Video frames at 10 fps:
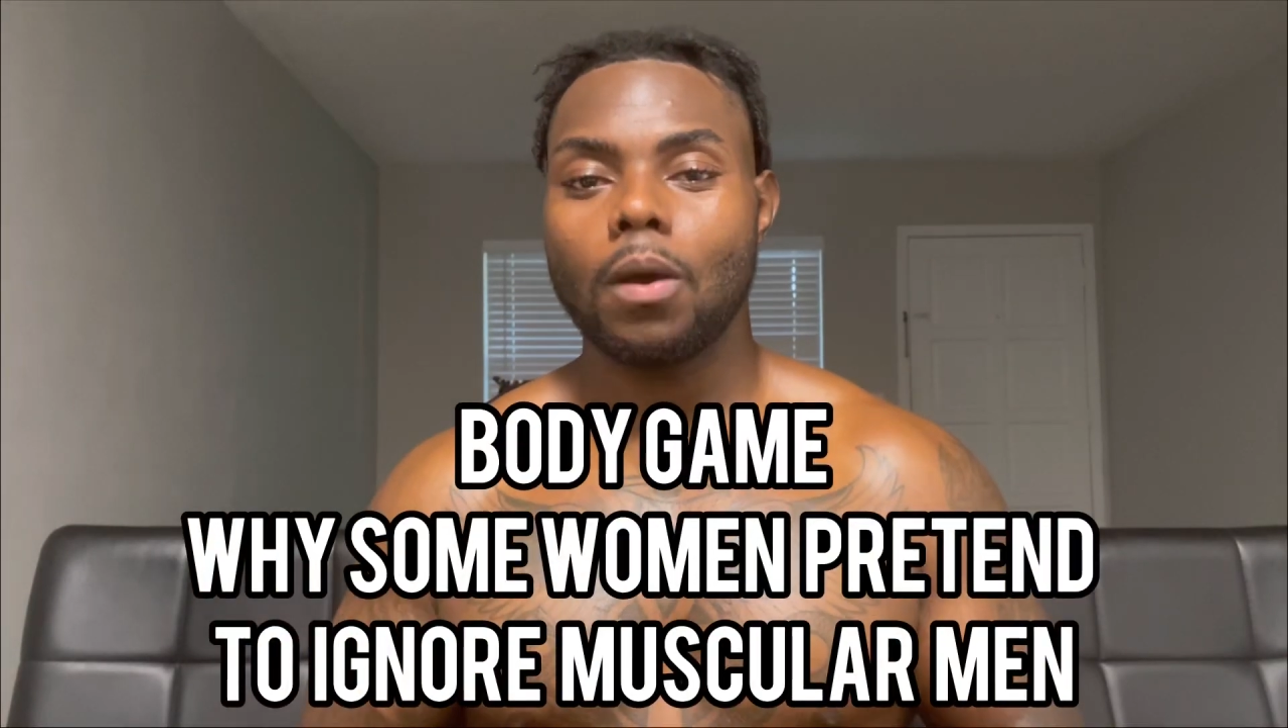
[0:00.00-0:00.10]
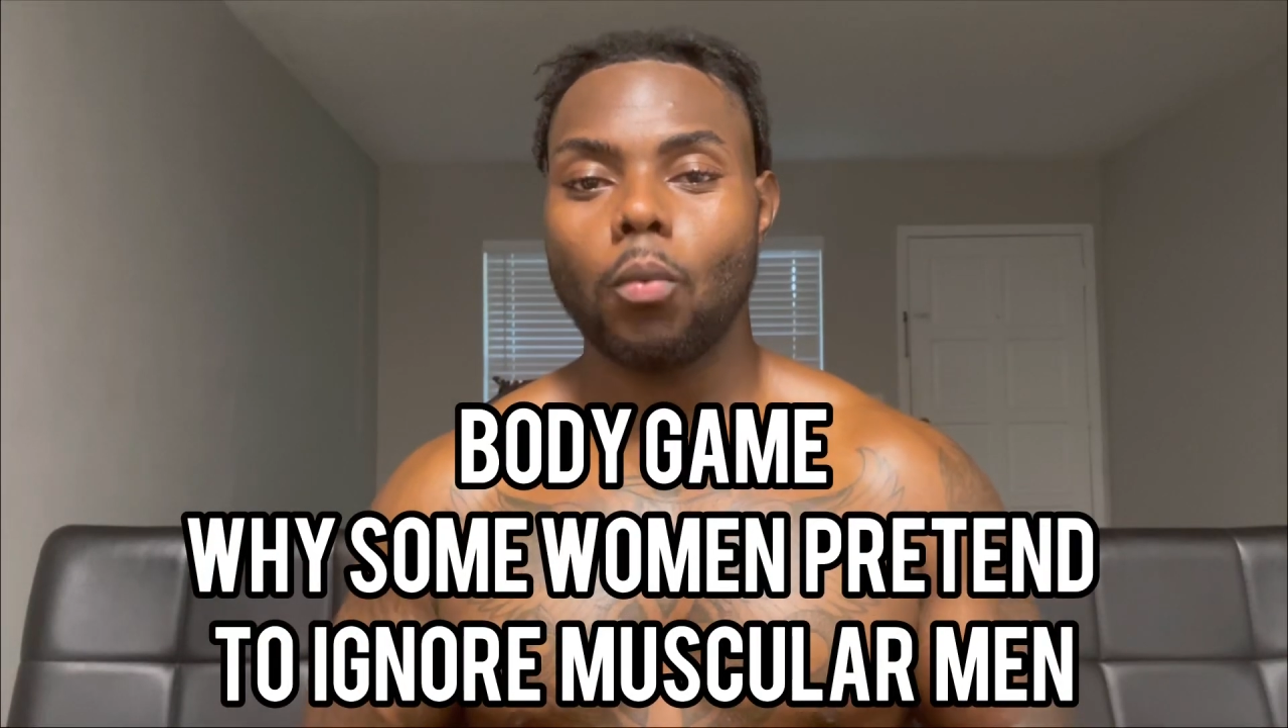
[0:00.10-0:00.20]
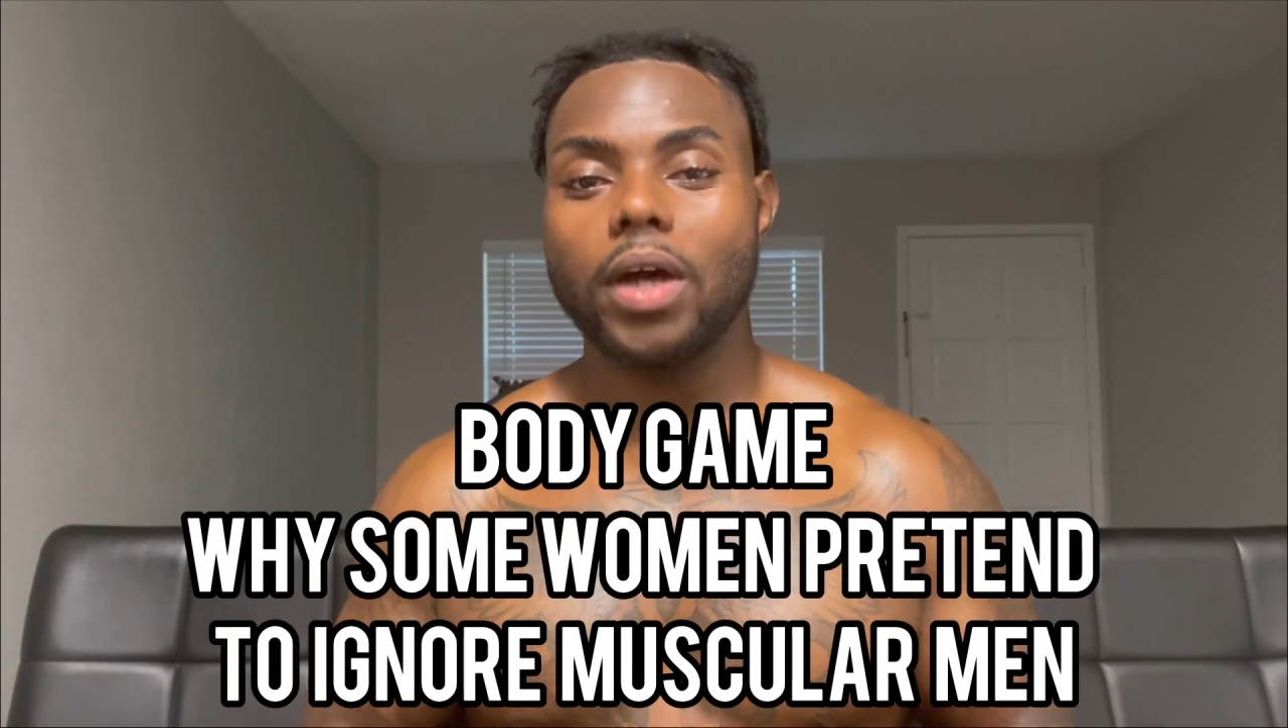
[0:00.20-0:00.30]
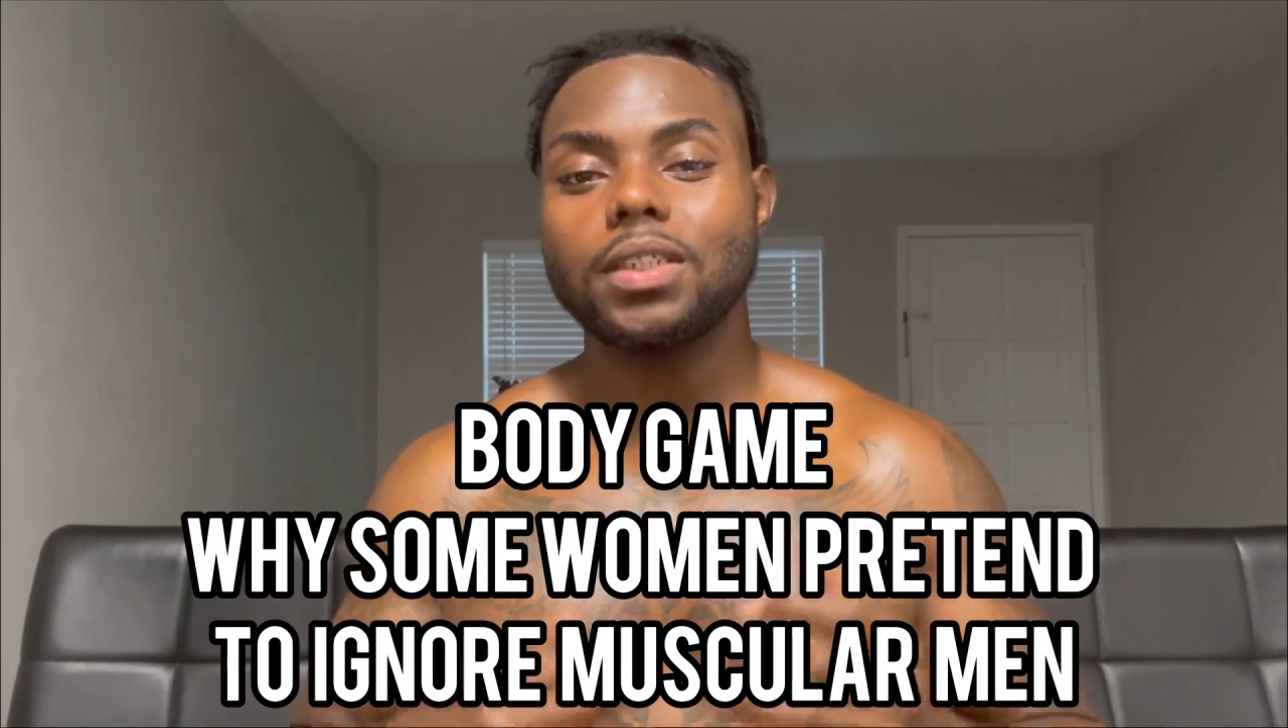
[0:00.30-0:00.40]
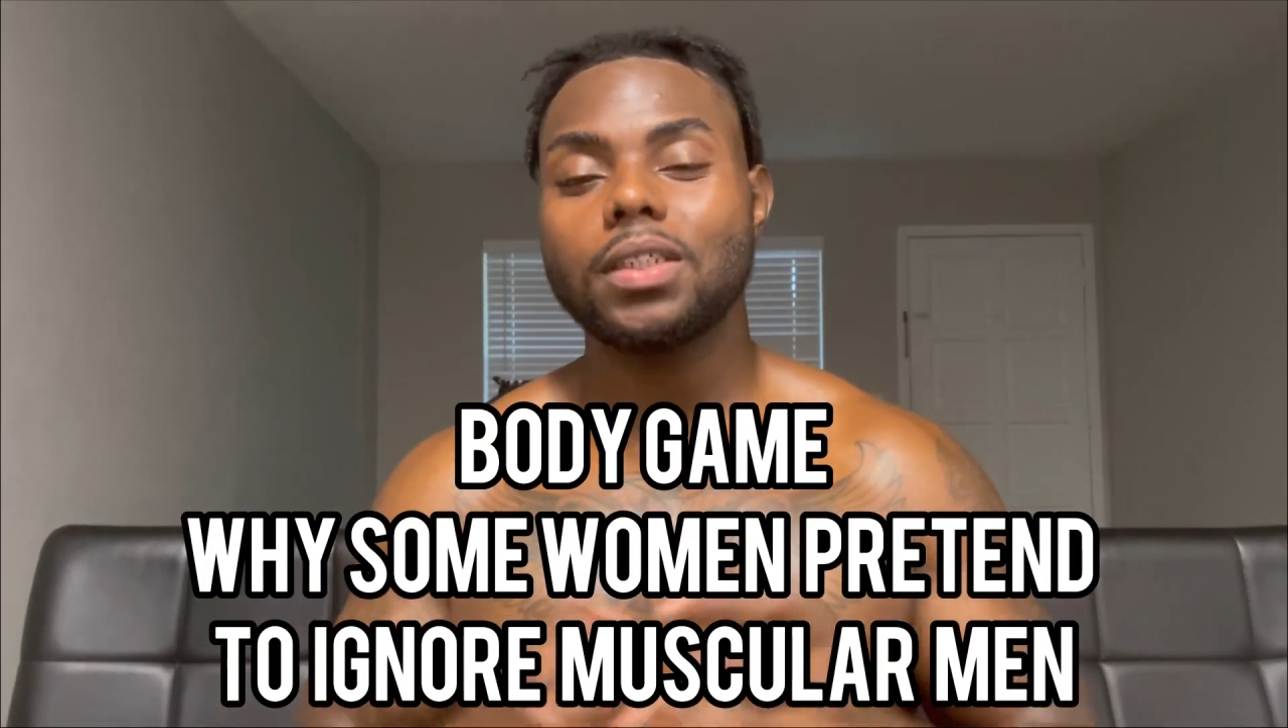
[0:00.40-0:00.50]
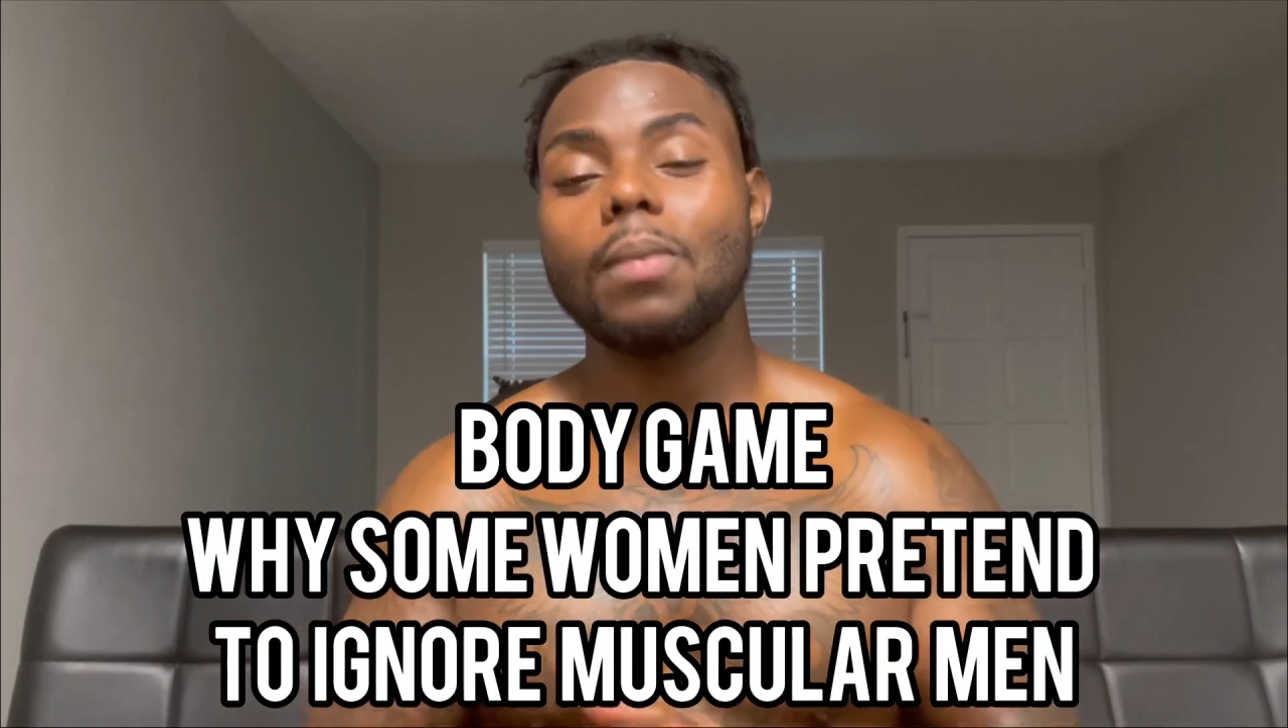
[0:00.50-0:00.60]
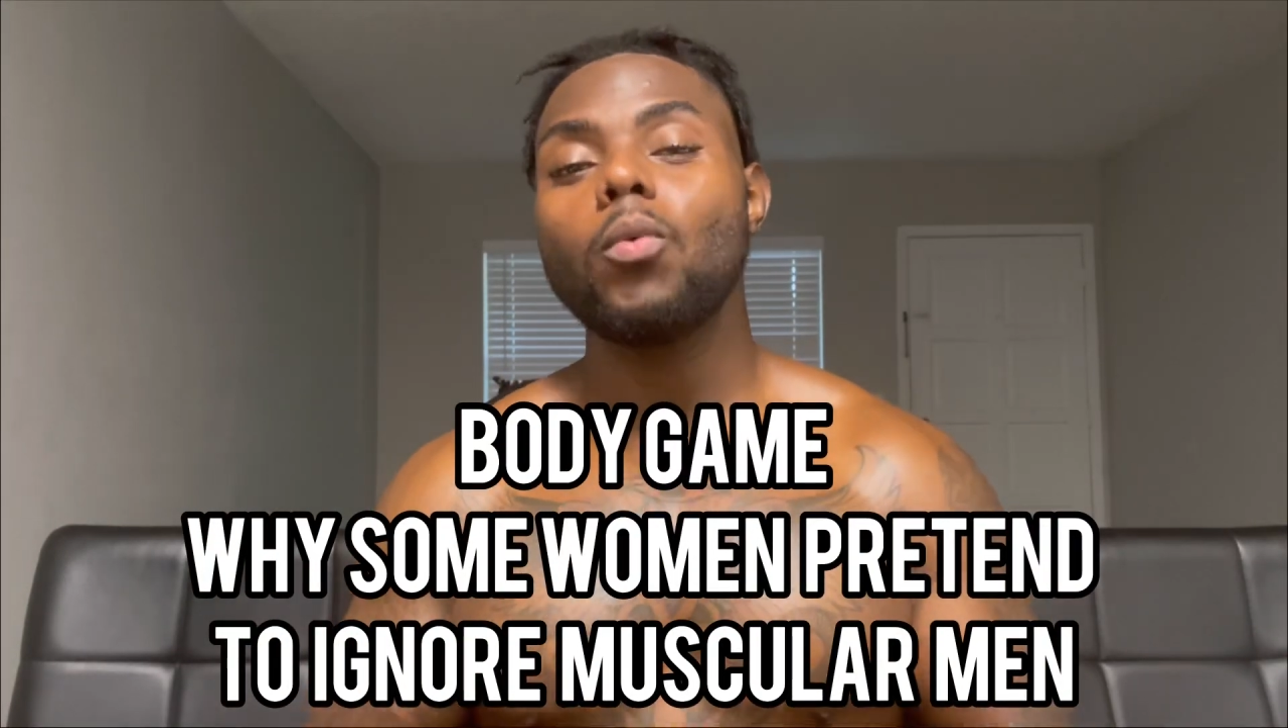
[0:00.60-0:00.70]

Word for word: why some